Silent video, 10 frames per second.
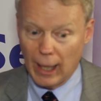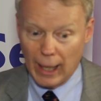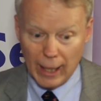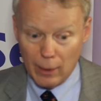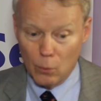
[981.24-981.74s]

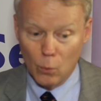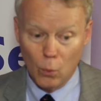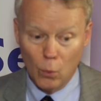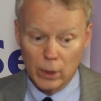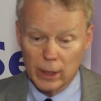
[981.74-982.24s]
I
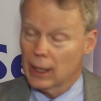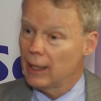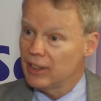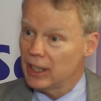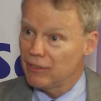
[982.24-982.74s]
would
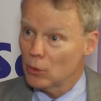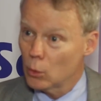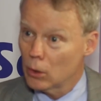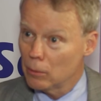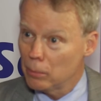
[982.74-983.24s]
love it if it
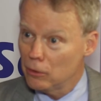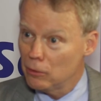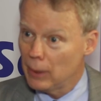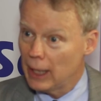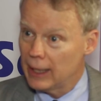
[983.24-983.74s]
were
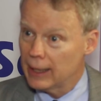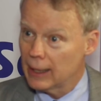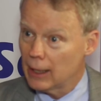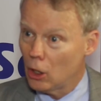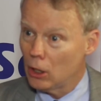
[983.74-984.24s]
approved by
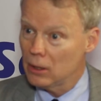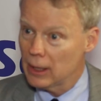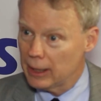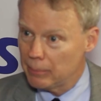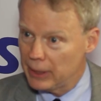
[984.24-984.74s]

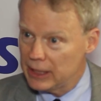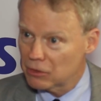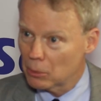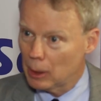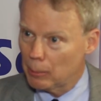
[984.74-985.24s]
all MPs
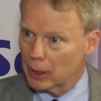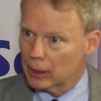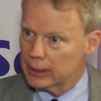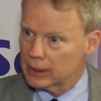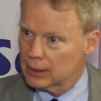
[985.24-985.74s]
from all
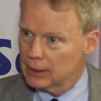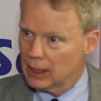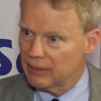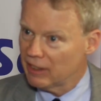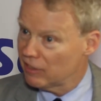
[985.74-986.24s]
parties,
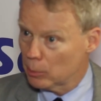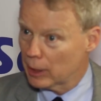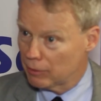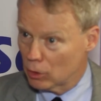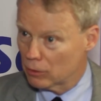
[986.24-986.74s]
if
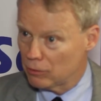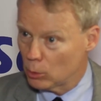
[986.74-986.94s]
everybody voted